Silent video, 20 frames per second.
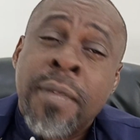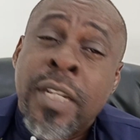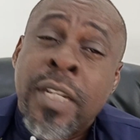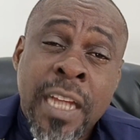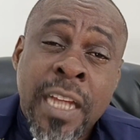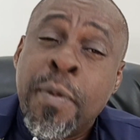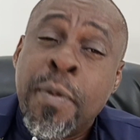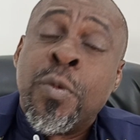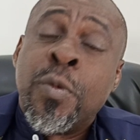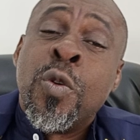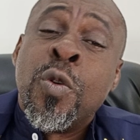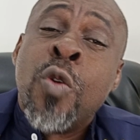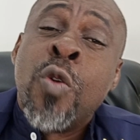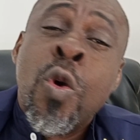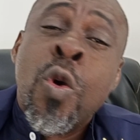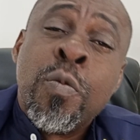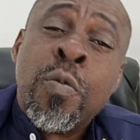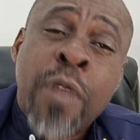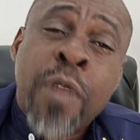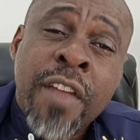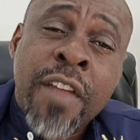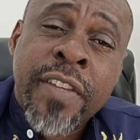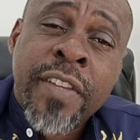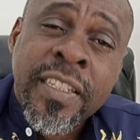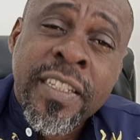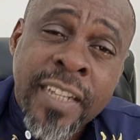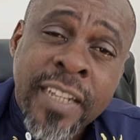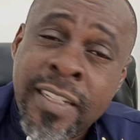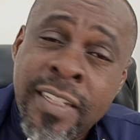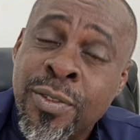Because there are people who own
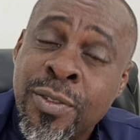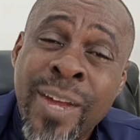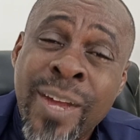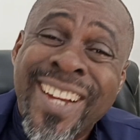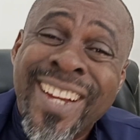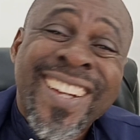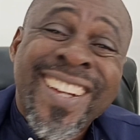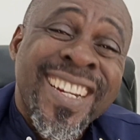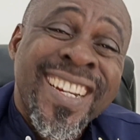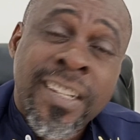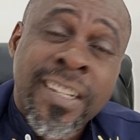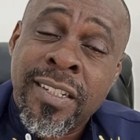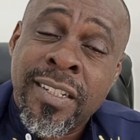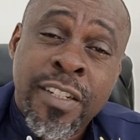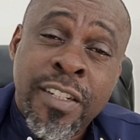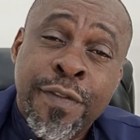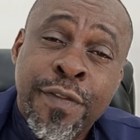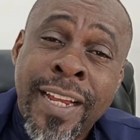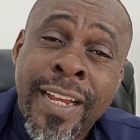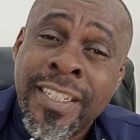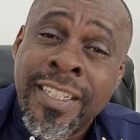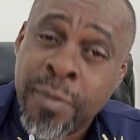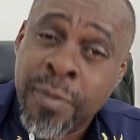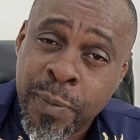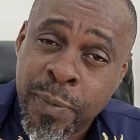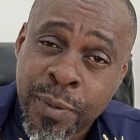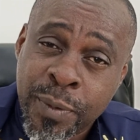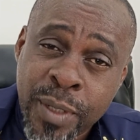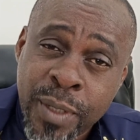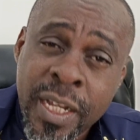private jets who are not necessarily flashy
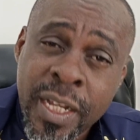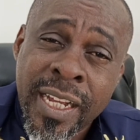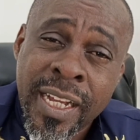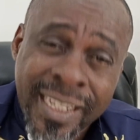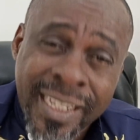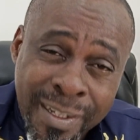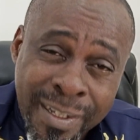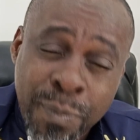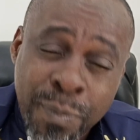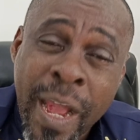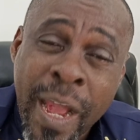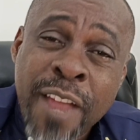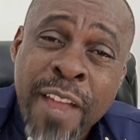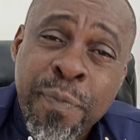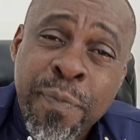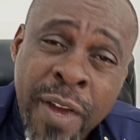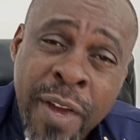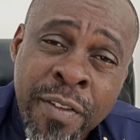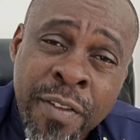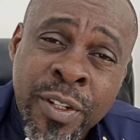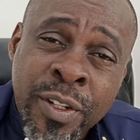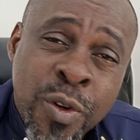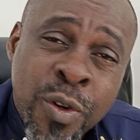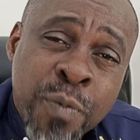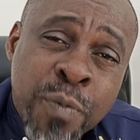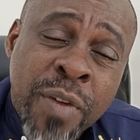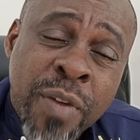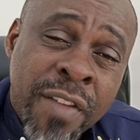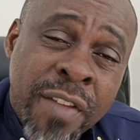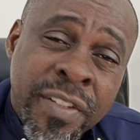people. They
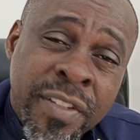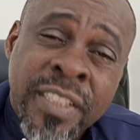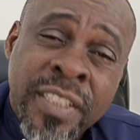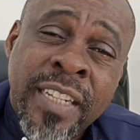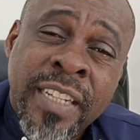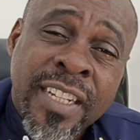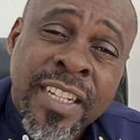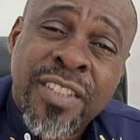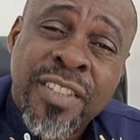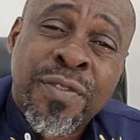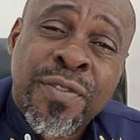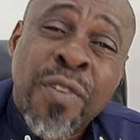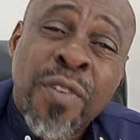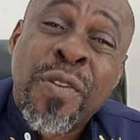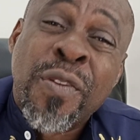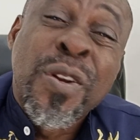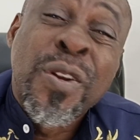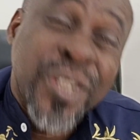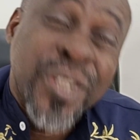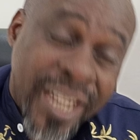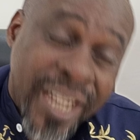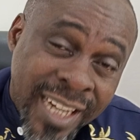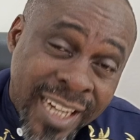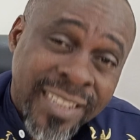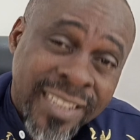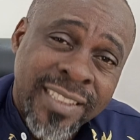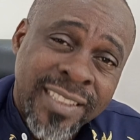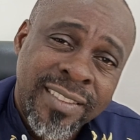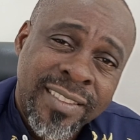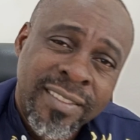own private jets for
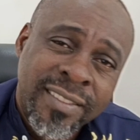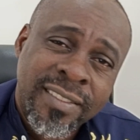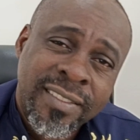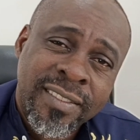functionality.